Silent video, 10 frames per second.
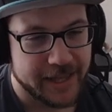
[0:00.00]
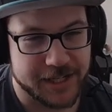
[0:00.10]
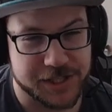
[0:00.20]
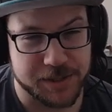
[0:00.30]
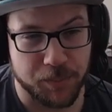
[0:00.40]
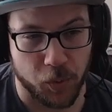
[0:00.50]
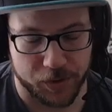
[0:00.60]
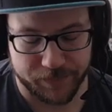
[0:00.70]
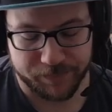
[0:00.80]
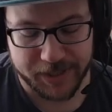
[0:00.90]
This is
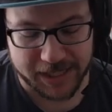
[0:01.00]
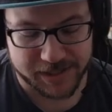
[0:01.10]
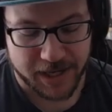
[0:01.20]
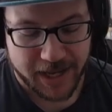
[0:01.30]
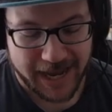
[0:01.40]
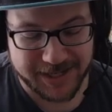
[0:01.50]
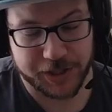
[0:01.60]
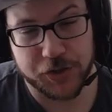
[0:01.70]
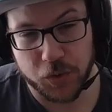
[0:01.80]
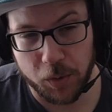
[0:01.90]
important because as a
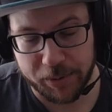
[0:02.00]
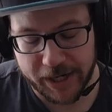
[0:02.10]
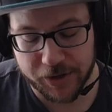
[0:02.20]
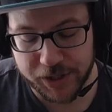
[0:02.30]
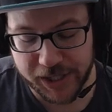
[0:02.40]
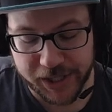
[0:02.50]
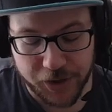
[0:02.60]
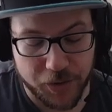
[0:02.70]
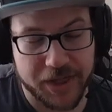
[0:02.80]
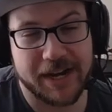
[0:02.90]
control player, you need to
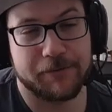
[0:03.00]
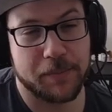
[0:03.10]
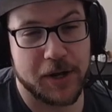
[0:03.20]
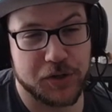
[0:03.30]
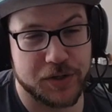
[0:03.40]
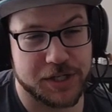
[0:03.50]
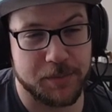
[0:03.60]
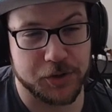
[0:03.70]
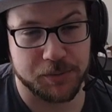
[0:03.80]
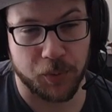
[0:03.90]
know that information is the
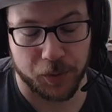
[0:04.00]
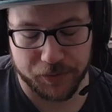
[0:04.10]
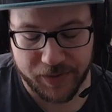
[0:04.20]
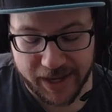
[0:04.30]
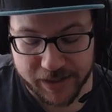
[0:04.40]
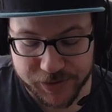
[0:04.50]
most important thing.